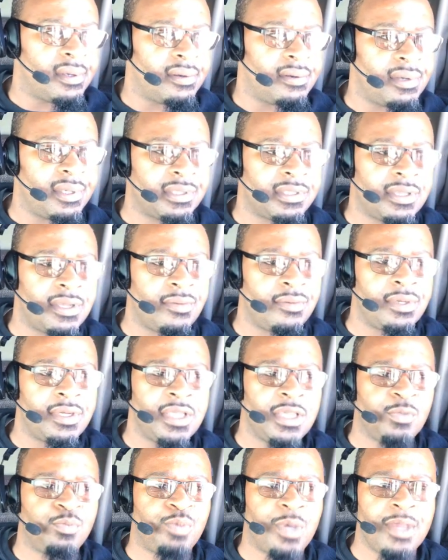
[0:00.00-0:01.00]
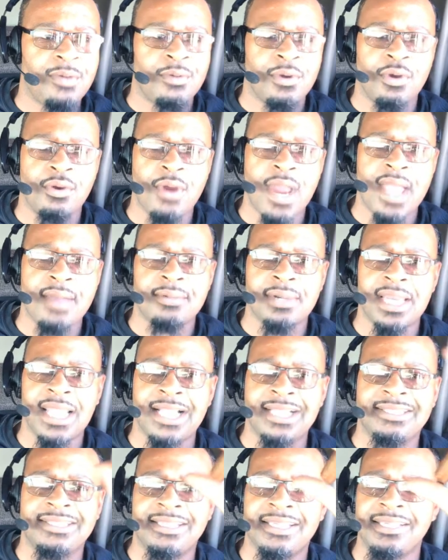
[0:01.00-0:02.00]
What's up with these people grabbing
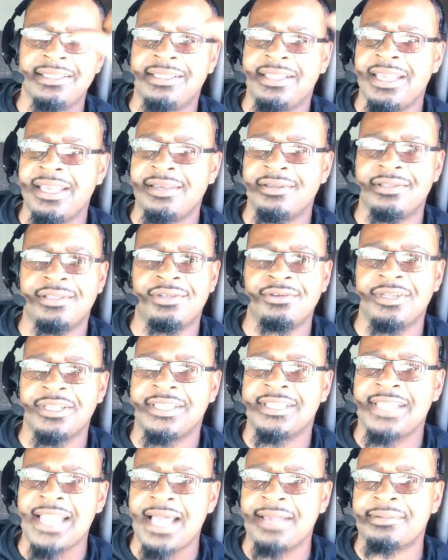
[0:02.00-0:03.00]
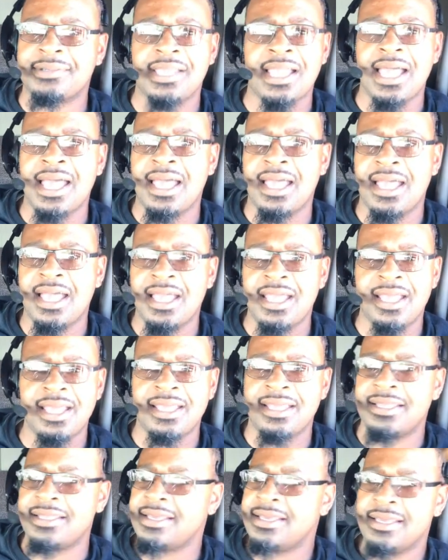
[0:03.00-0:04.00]
like 6 gears to the stop sign?
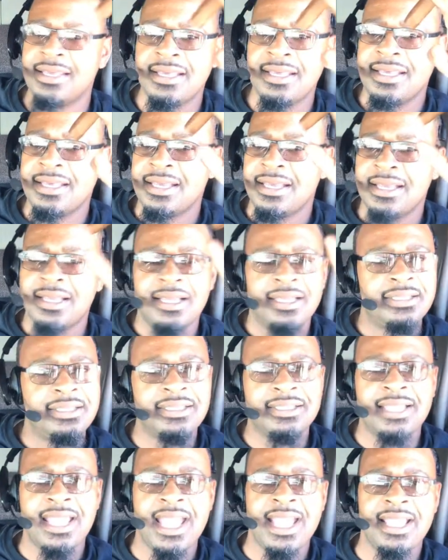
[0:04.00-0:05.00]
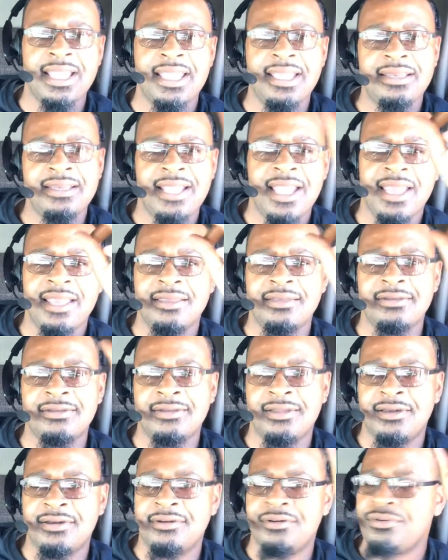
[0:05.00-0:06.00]
I just can't get that.
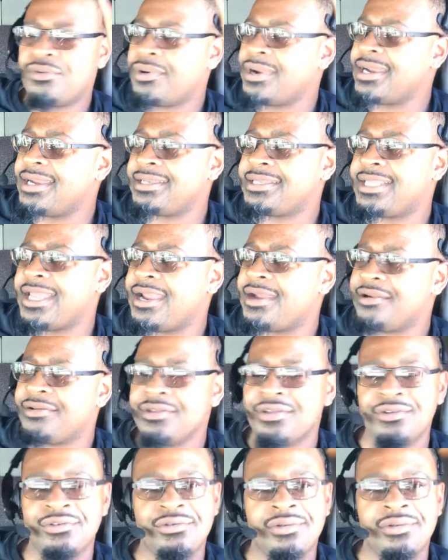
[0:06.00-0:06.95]
Wear and tear on your